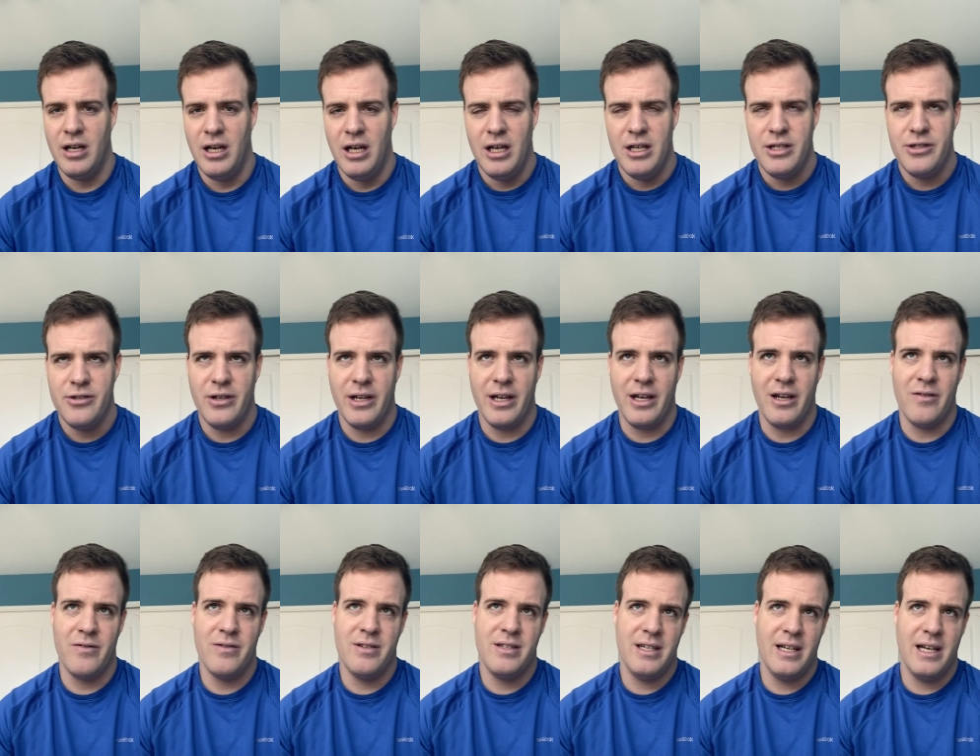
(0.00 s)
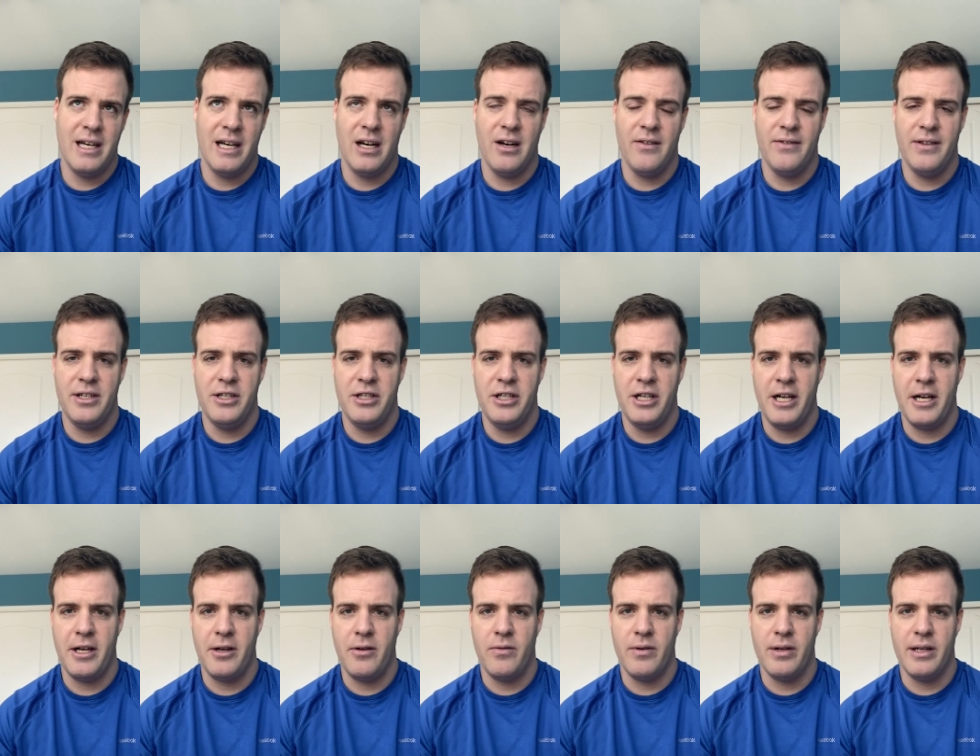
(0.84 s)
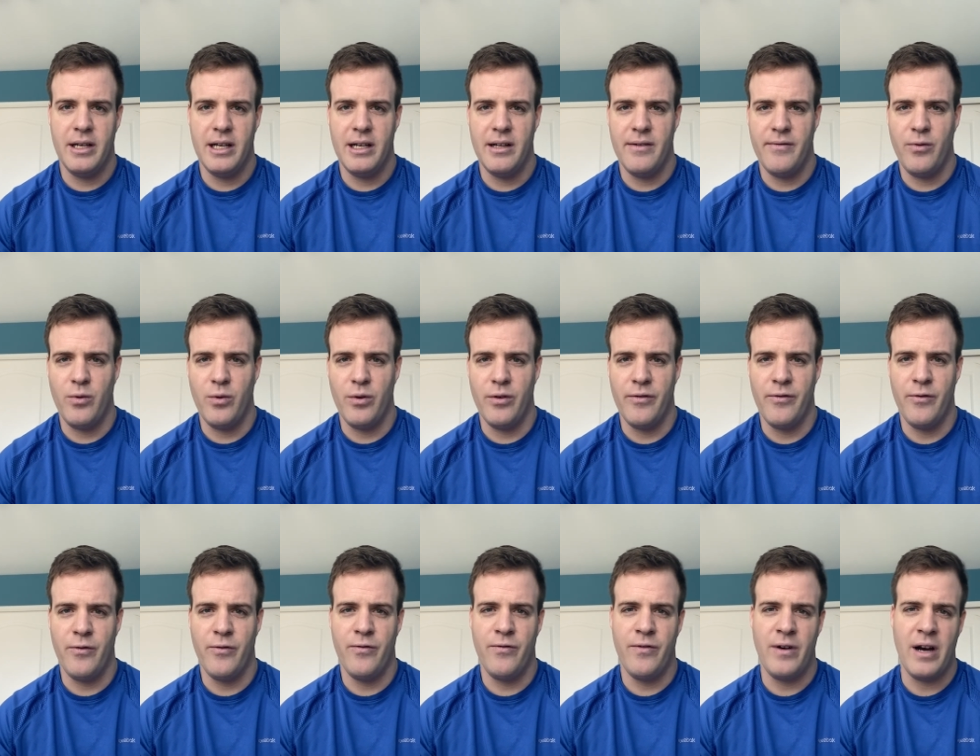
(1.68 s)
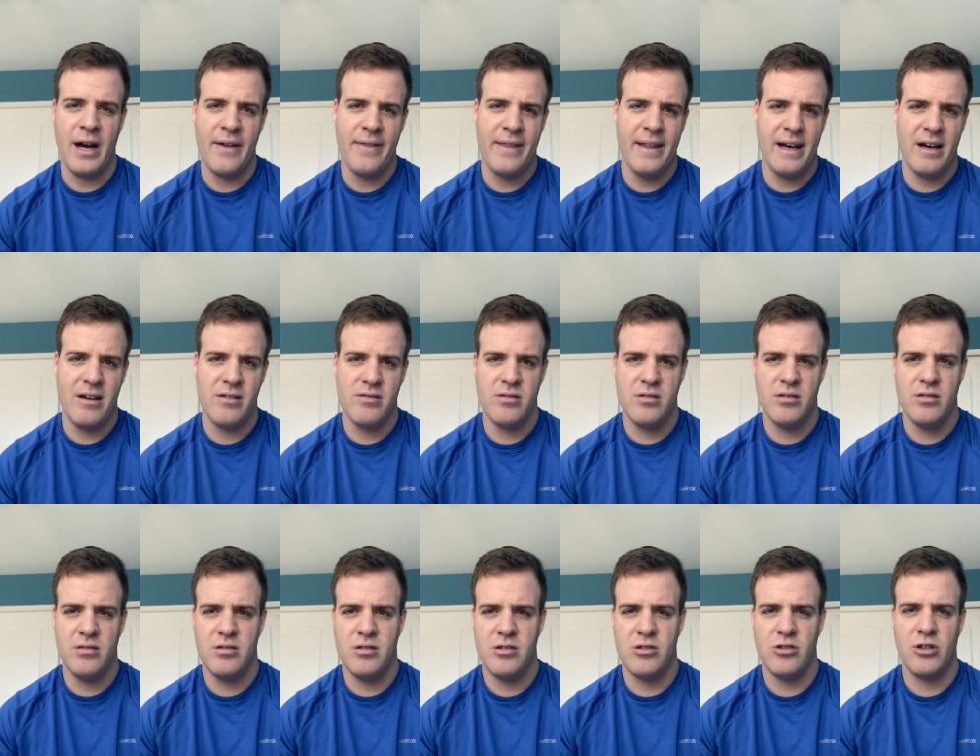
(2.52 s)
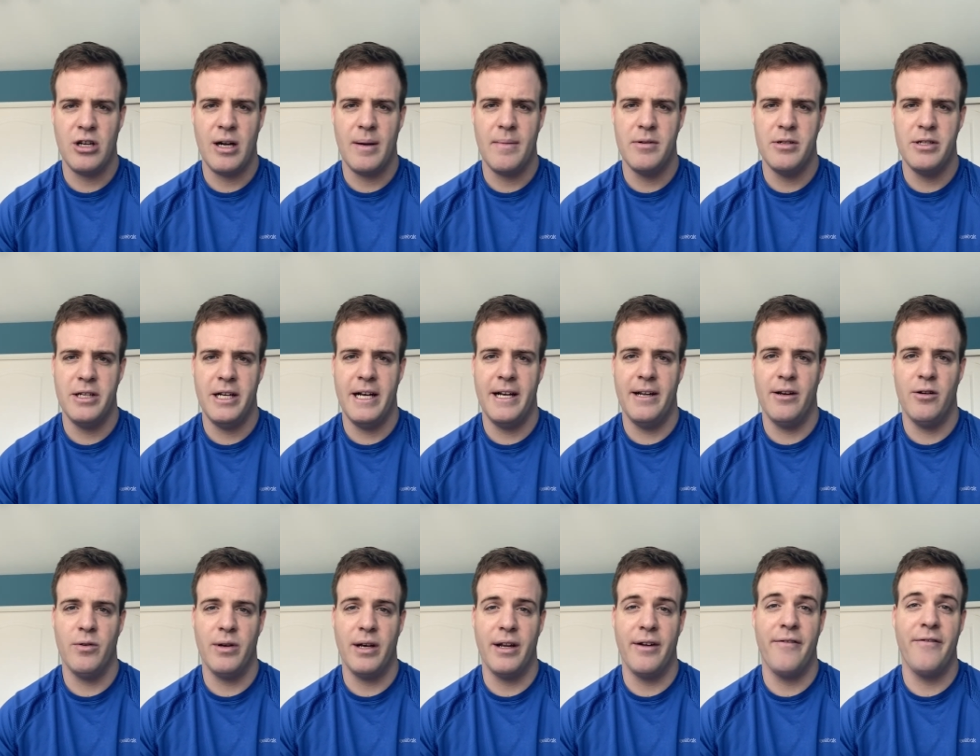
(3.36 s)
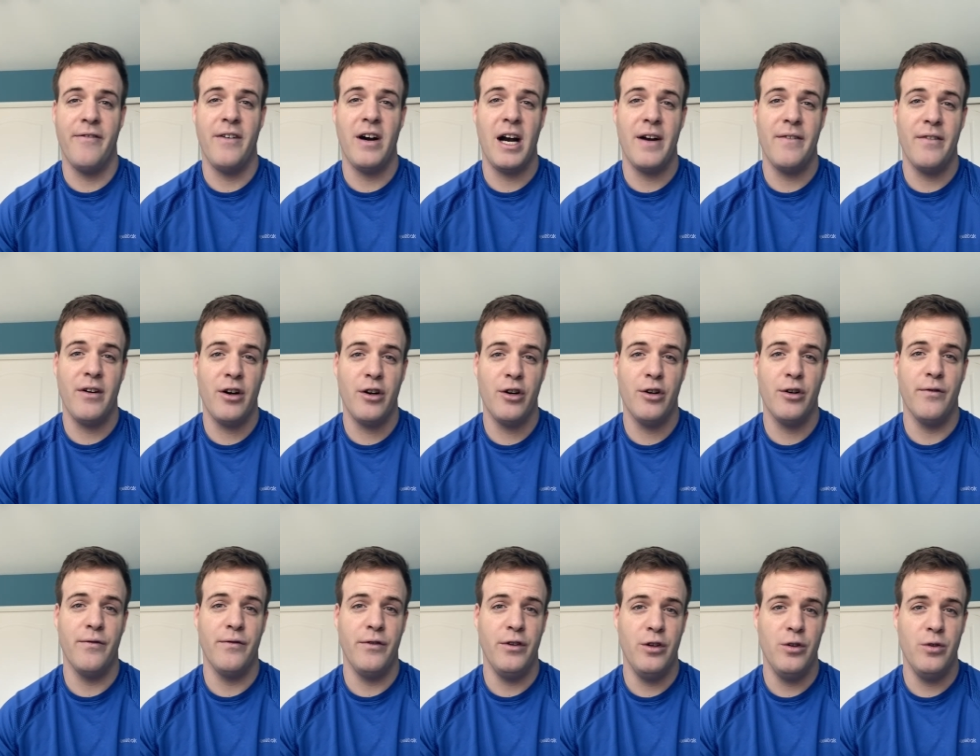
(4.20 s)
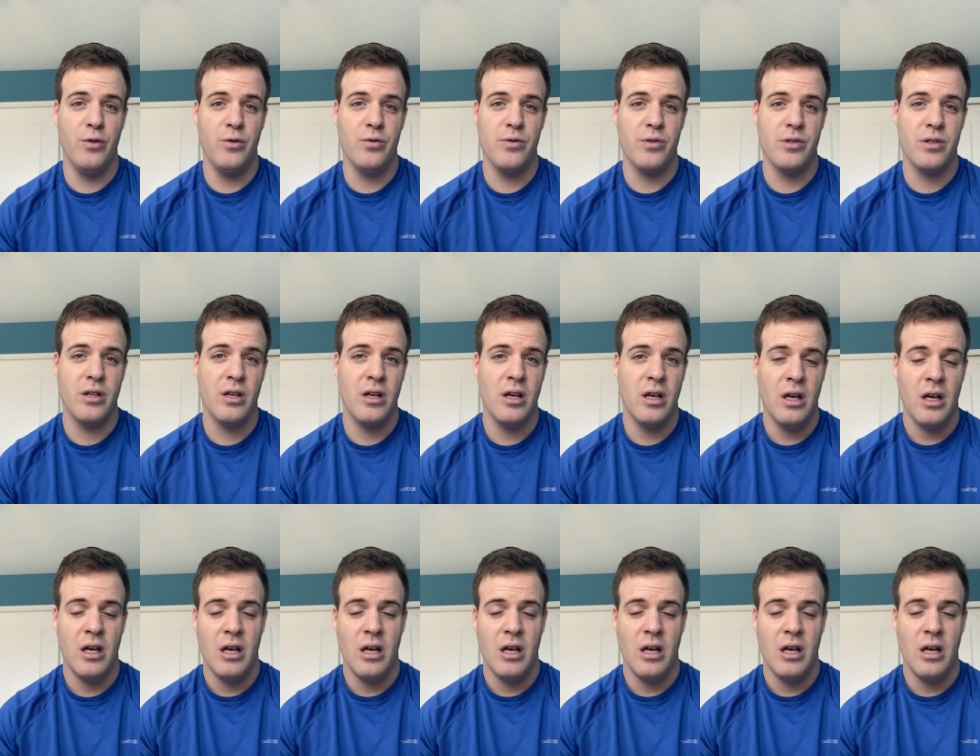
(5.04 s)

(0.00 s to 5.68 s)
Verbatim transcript: so like I would say healthy channel to get for a 5,000 subscriber channel, get 500 views,